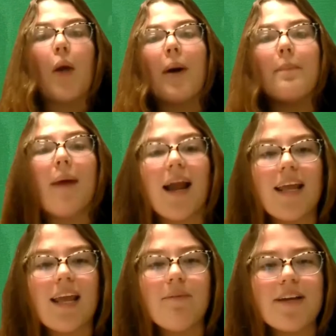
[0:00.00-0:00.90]
But my
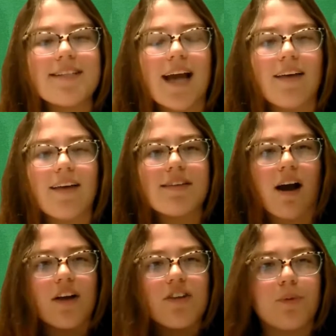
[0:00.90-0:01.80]
name is Alex
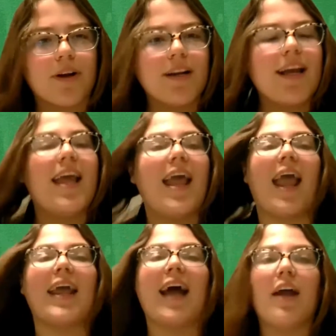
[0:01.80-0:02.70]
Osborne,
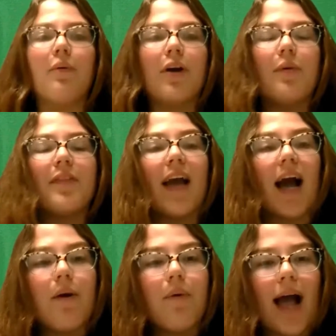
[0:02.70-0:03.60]
and I work with the
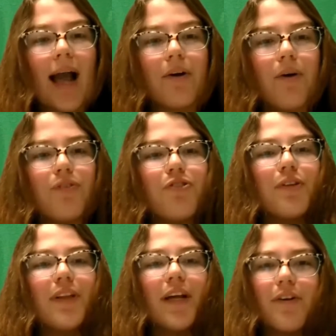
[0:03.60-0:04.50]
Iowa Agriculture
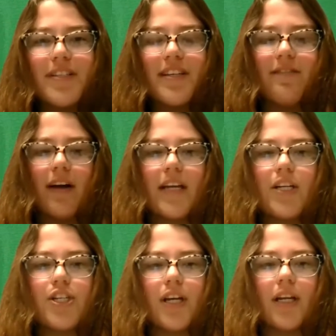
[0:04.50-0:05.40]
Literacy
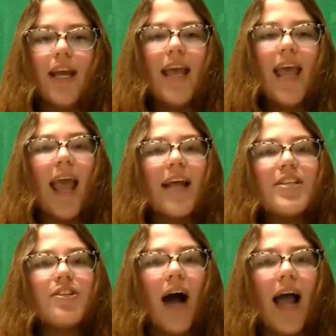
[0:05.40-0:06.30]
Foundation. And
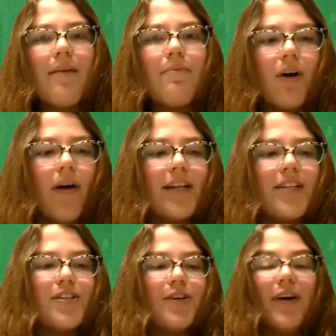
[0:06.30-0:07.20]
so I'm going
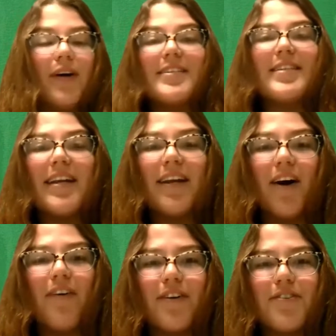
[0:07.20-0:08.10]
to send it
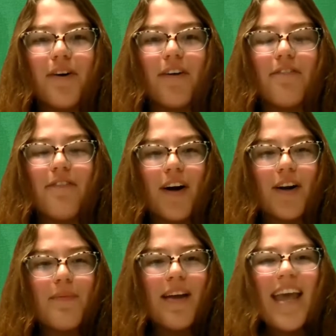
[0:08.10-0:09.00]
over to our
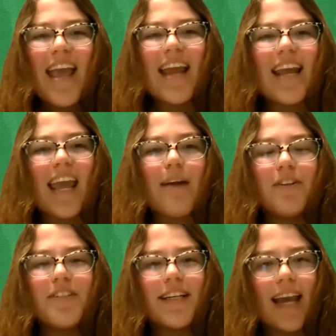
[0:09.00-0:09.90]
farm in
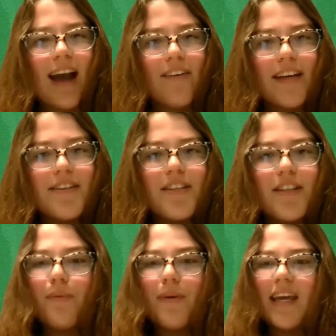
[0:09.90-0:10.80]
Hamilton County so
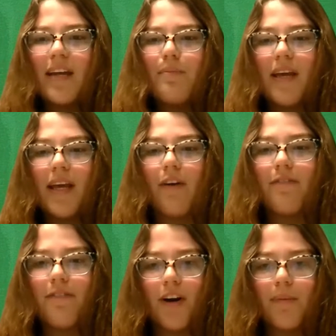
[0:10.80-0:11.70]
that we can meet our
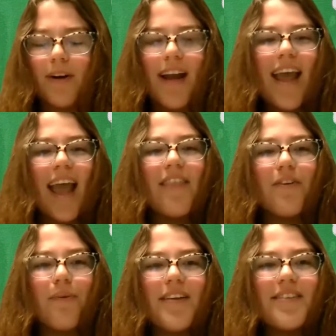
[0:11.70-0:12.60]
farmer and
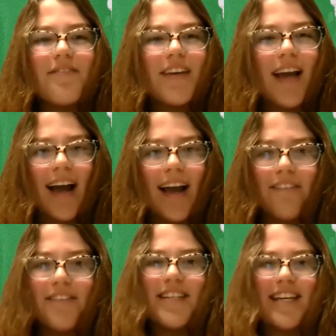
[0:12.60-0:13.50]
the rest of the
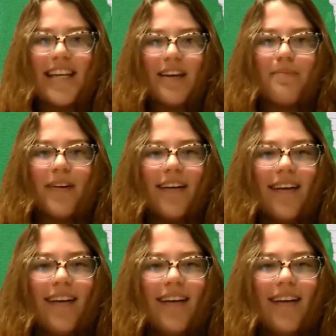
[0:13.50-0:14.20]
IALF team.